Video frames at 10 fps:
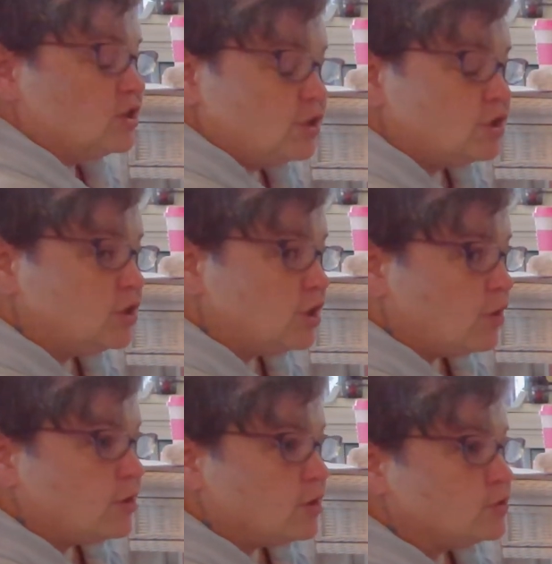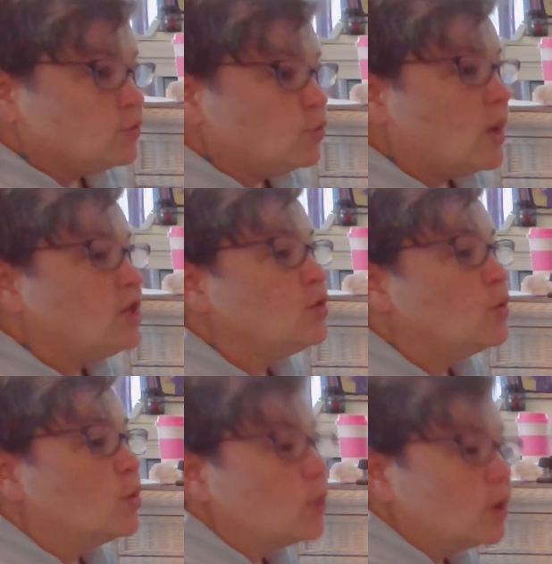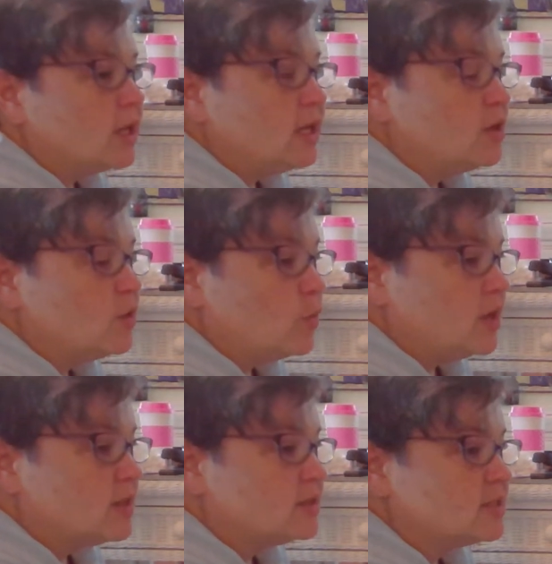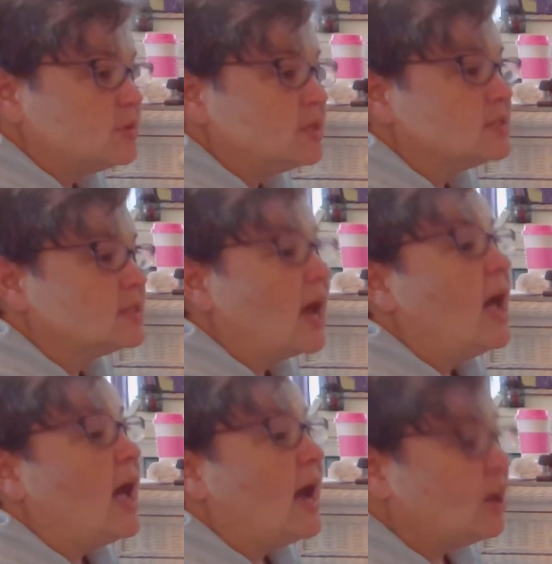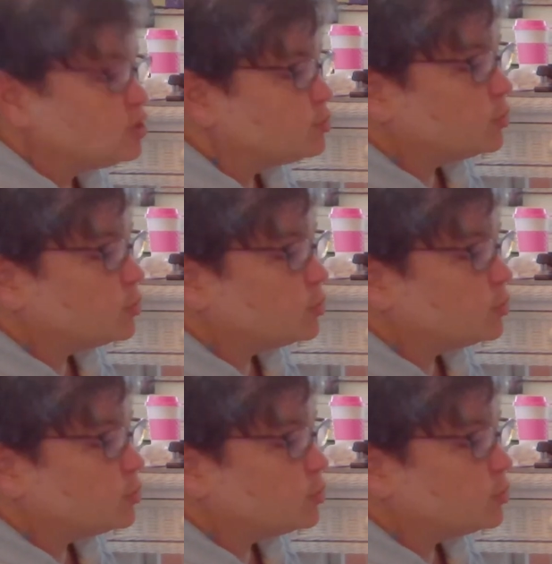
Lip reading: good to know those when you are working with some of these algebra